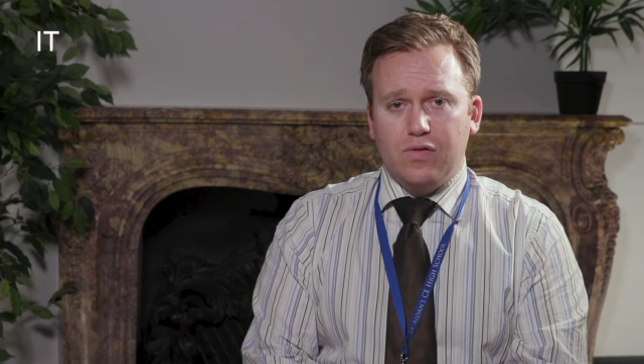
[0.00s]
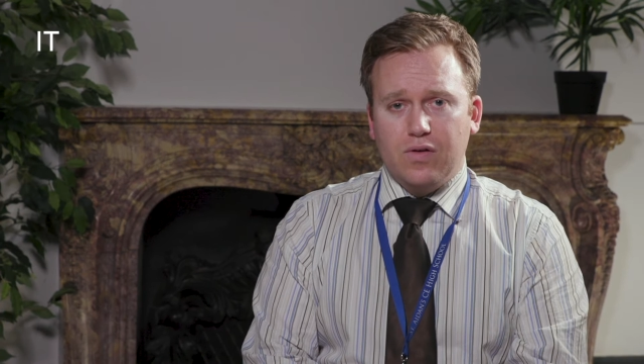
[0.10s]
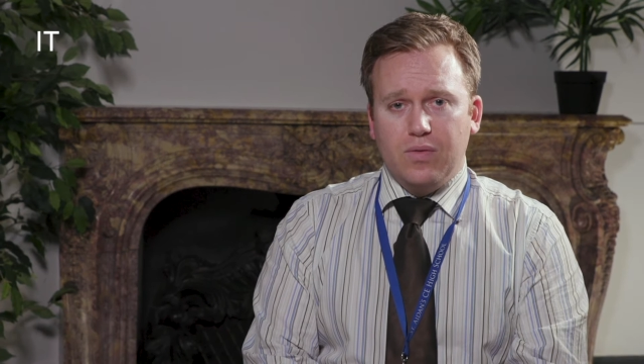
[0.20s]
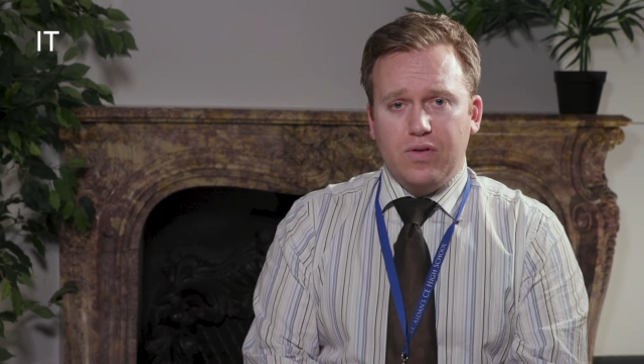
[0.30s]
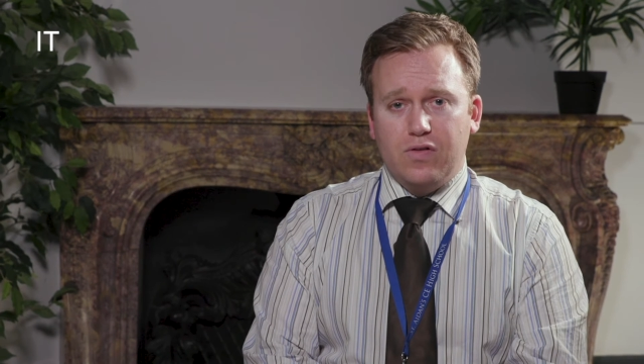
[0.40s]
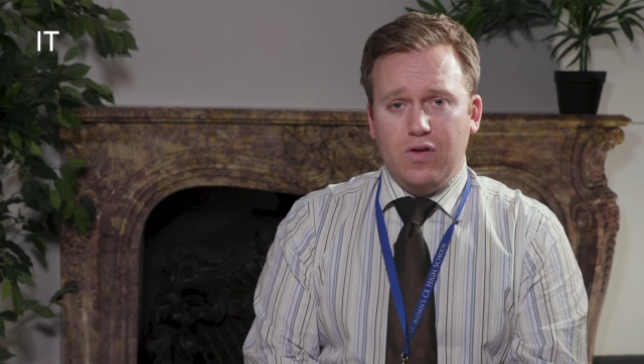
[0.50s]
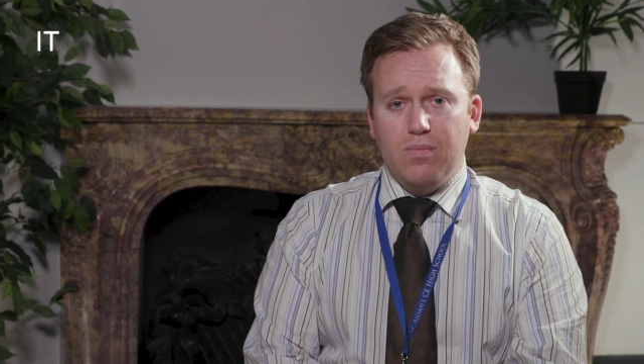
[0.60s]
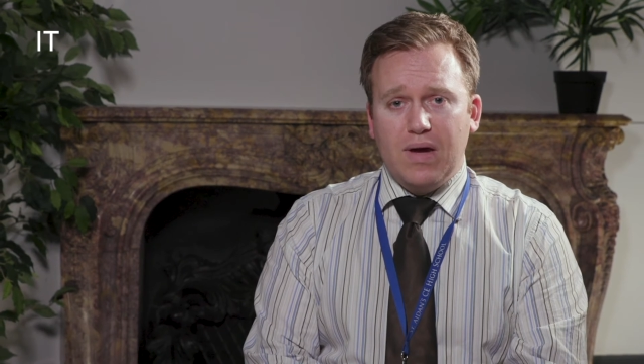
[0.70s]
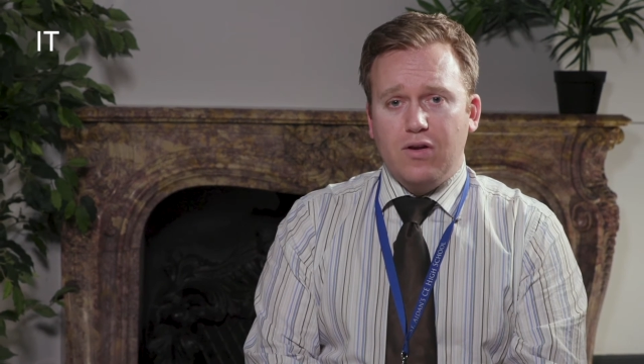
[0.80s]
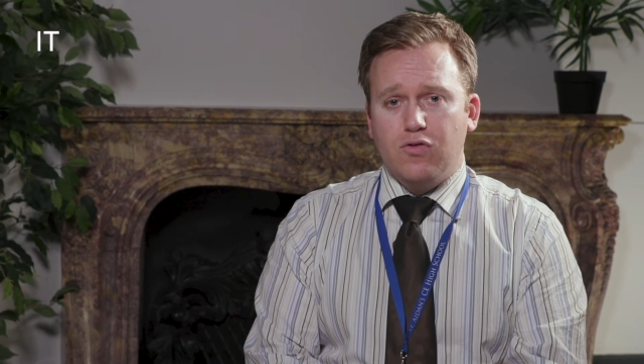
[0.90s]
So the 2
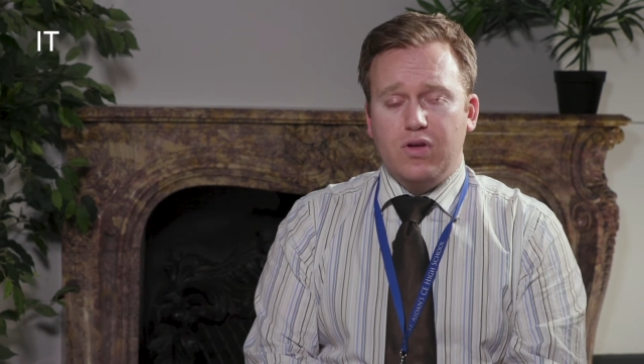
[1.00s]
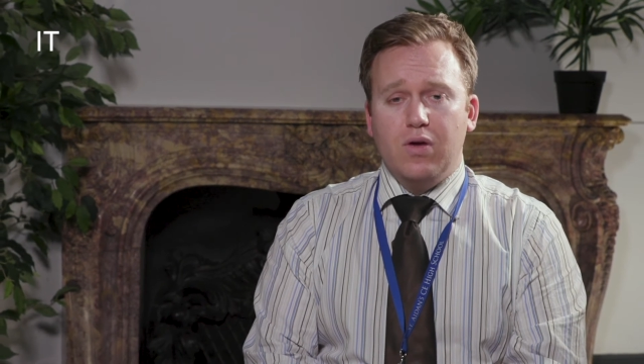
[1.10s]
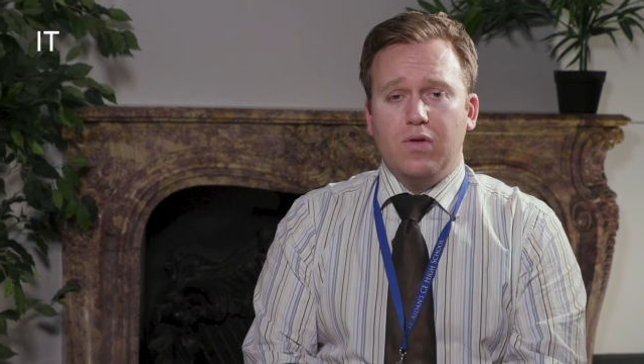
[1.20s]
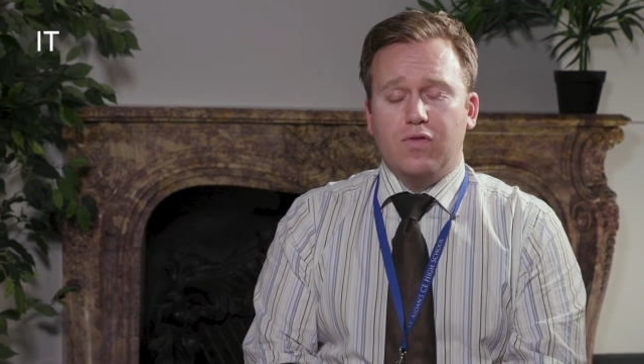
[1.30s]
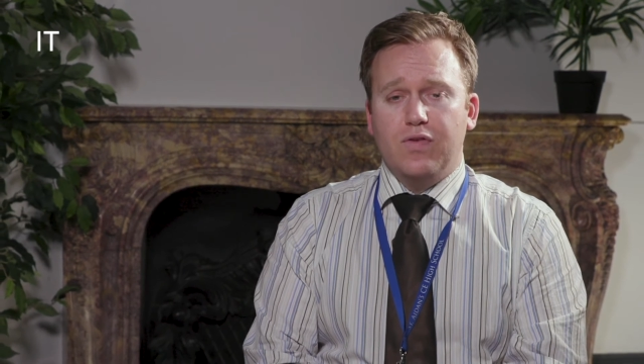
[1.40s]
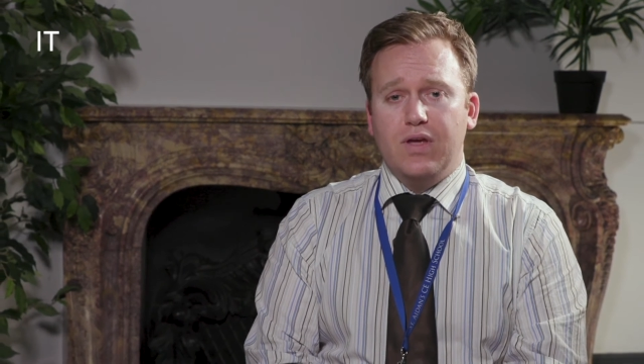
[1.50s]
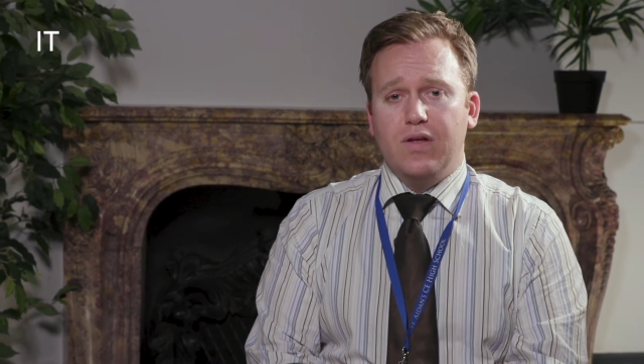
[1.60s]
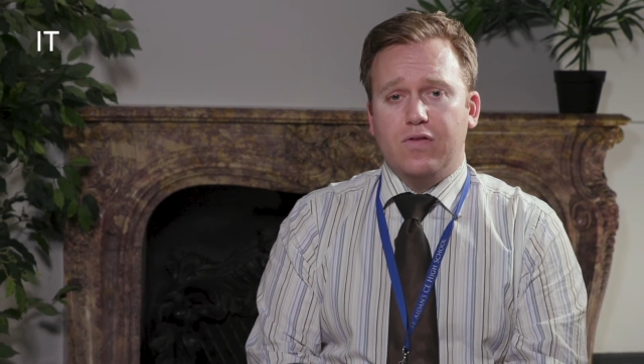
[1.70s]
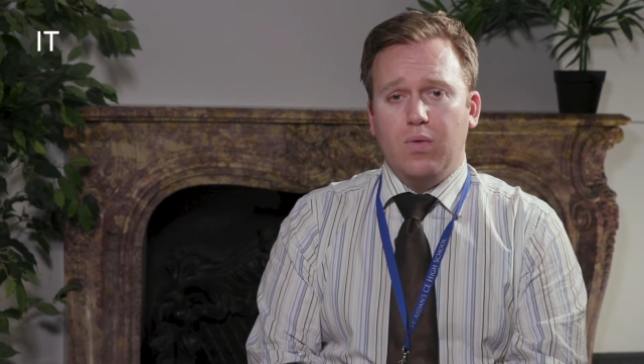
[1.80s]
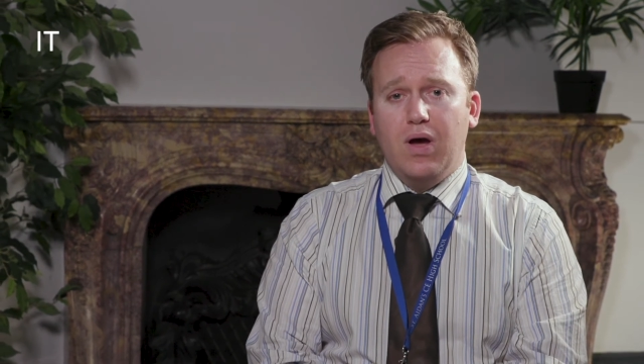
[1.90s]
mandatory units for
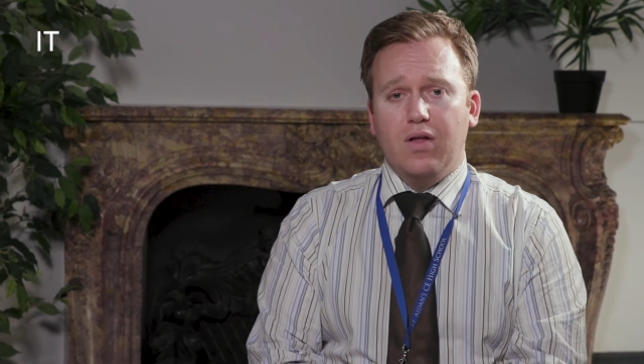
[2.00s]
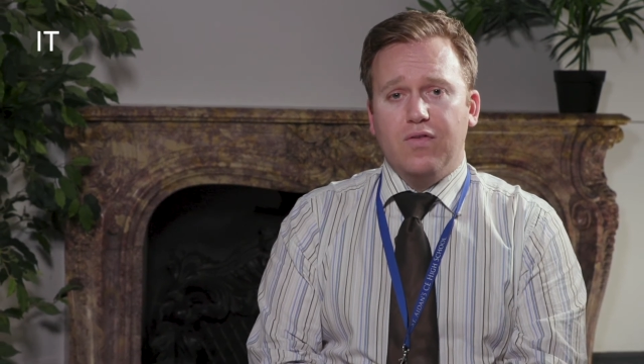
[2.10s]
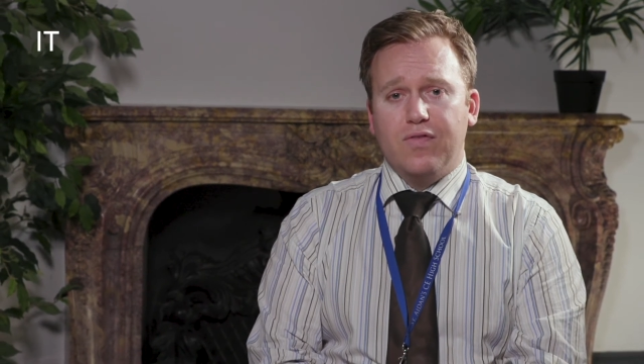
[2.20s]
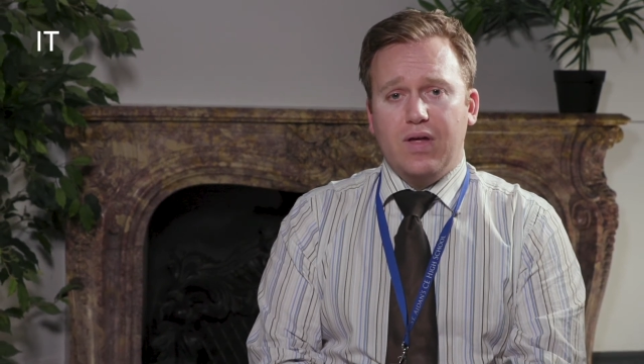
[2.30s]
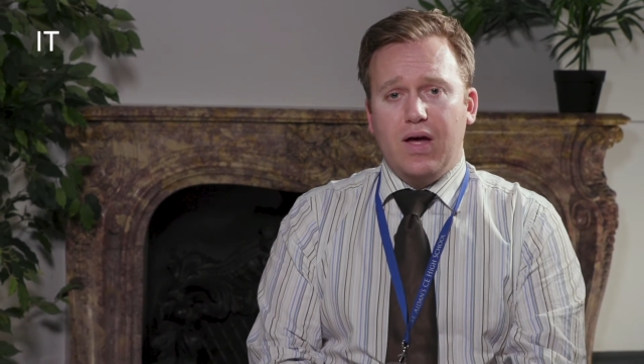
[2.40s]
Year 12